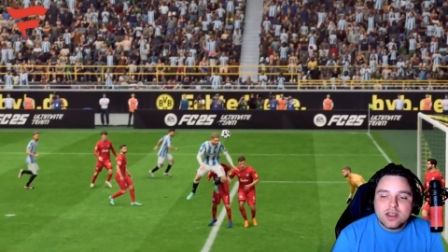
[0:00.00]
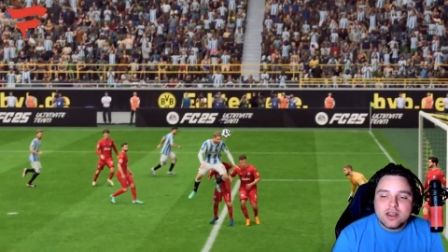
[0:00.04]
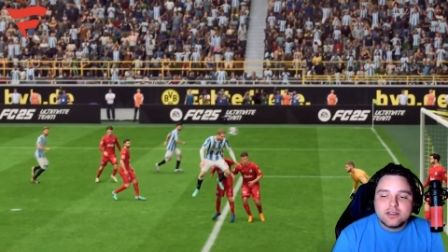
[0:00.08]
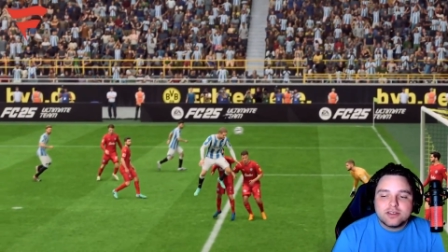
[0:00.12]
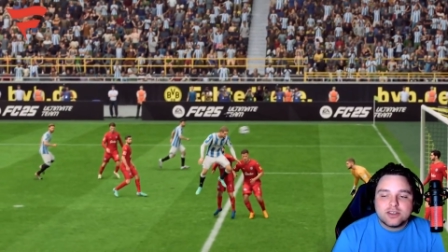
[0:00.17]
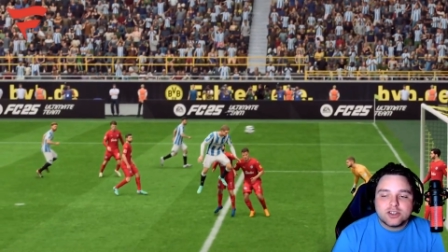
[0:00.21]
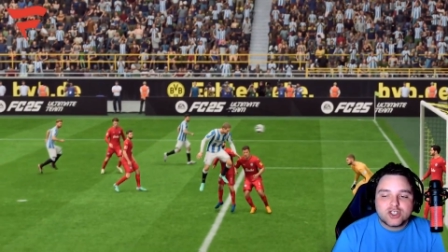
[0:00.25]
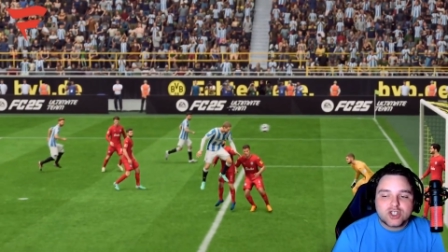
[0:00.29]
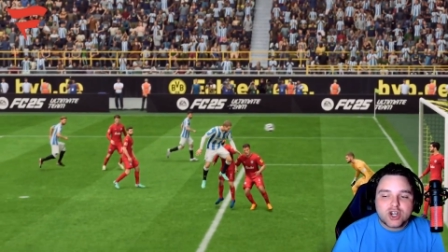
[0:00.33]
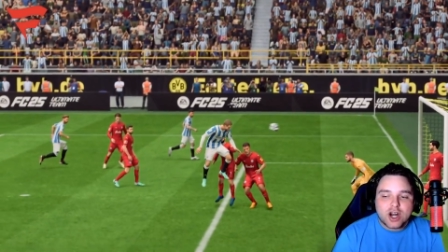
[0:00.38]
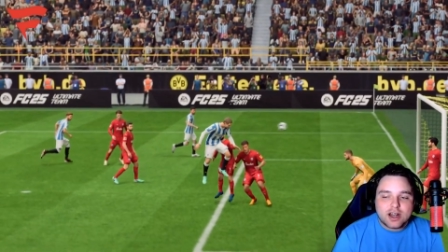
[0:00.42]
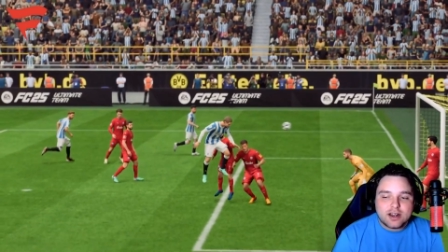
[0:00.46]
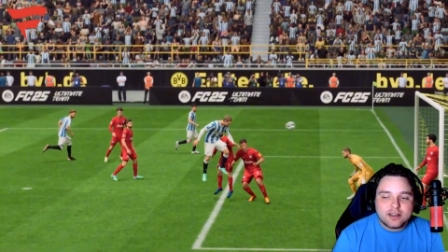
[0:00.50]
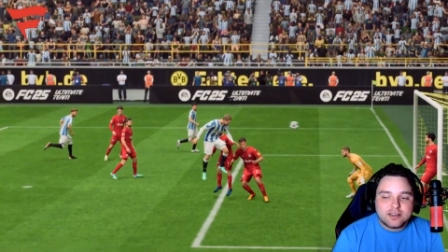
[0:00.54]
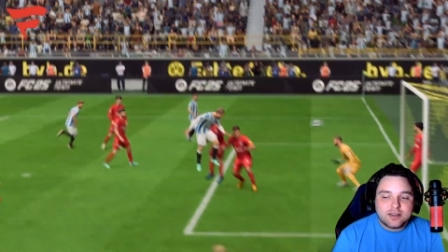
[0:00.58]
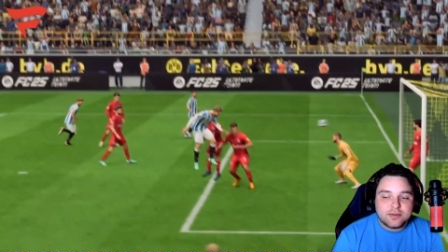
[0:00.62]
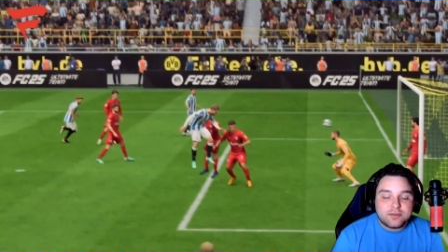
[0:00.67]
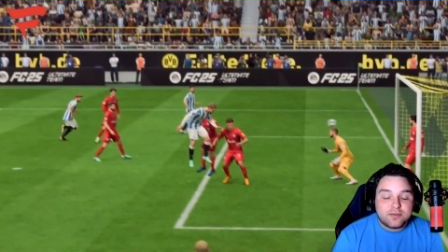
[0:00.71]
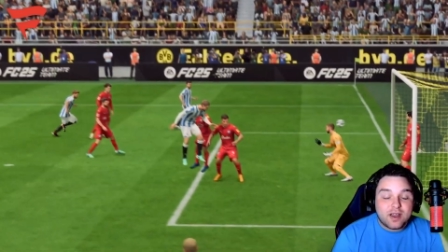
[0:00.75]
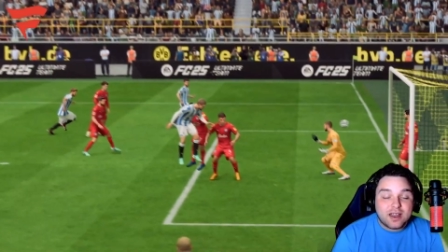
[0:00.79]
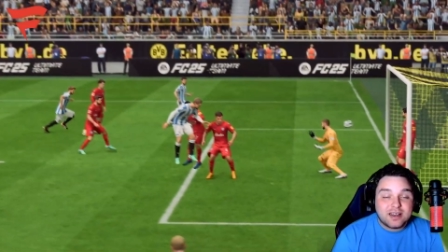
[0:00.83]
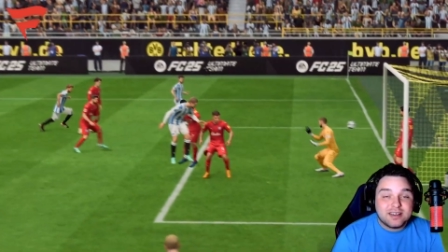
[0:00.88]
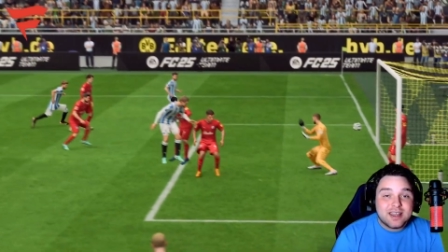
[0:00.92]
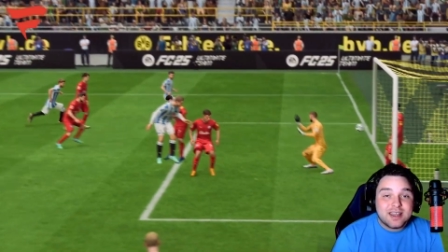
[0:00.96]
to try to
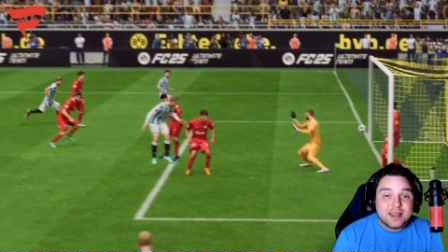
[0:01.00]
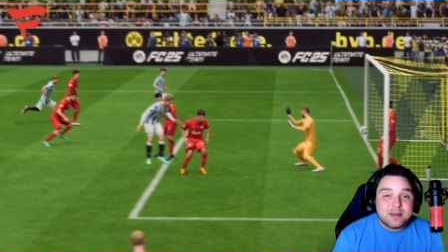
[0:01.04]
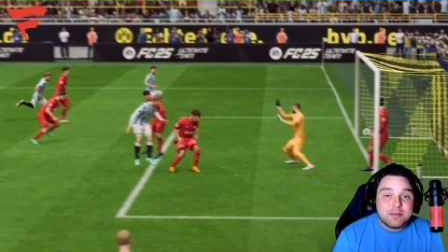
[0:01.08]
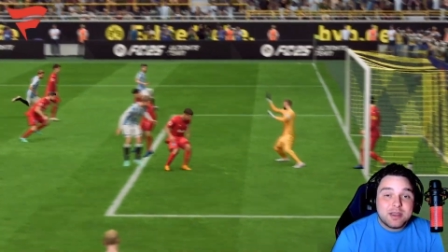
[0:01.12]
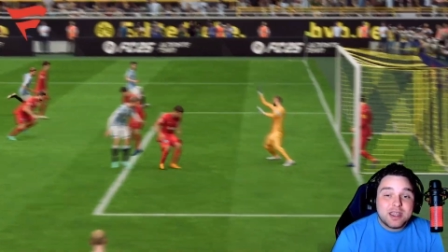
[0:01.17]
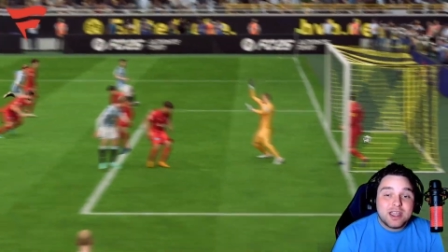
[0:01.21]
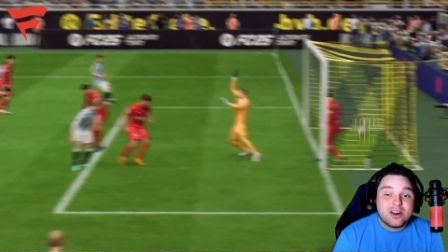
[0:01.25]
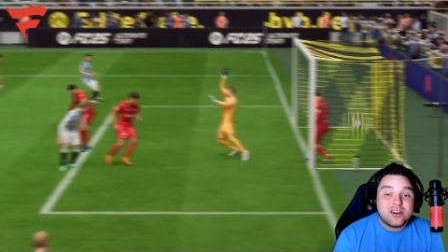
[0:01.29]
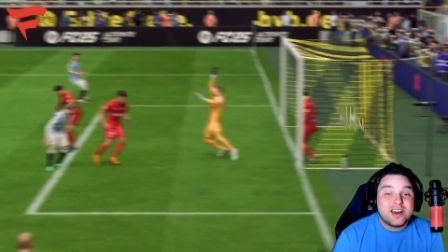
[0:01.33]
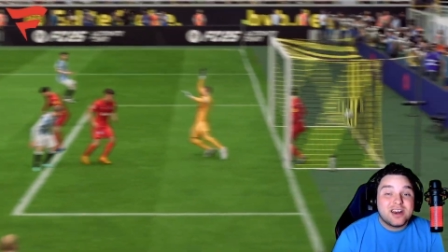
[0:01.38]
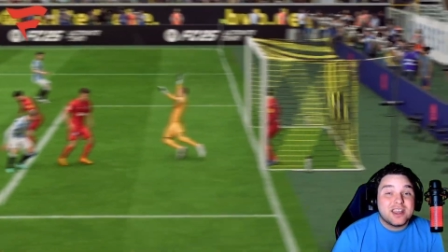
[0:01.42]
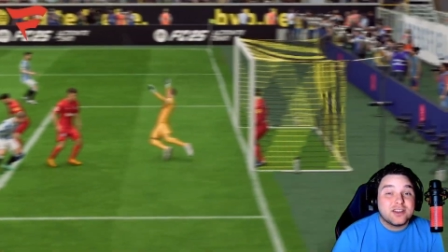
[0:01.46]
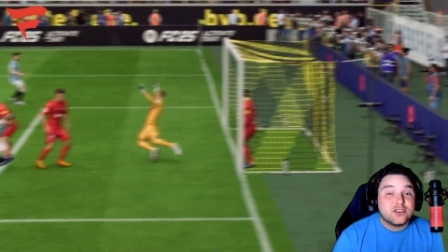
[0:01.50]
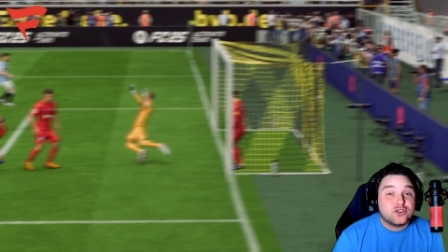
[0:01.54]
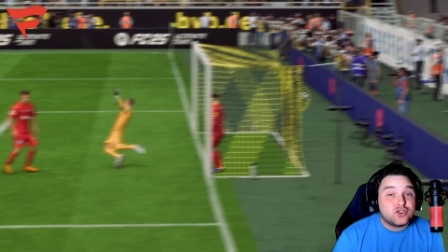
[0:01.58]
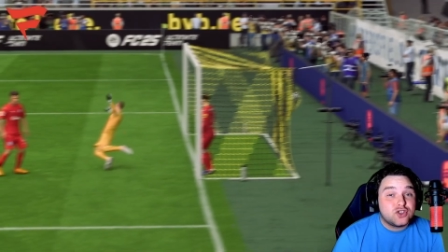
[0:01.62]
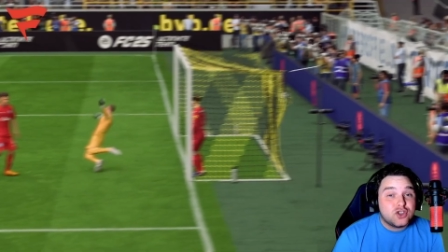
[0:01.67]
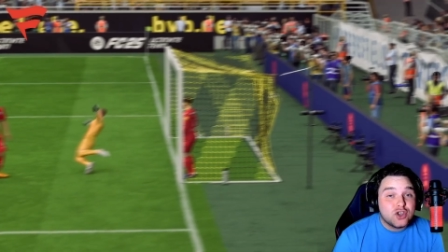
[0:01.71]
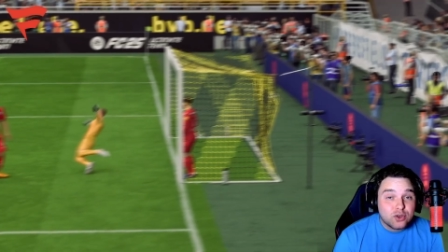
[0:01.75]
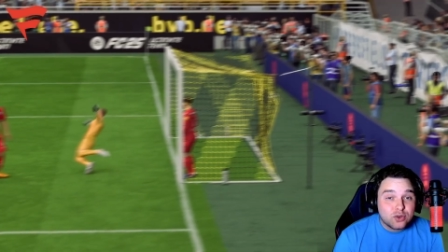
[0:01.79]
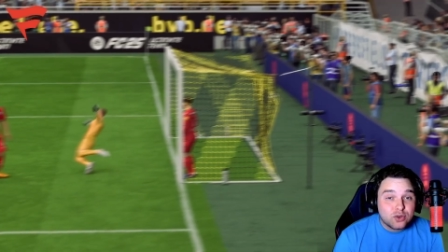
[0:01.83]
defend him. He already has 2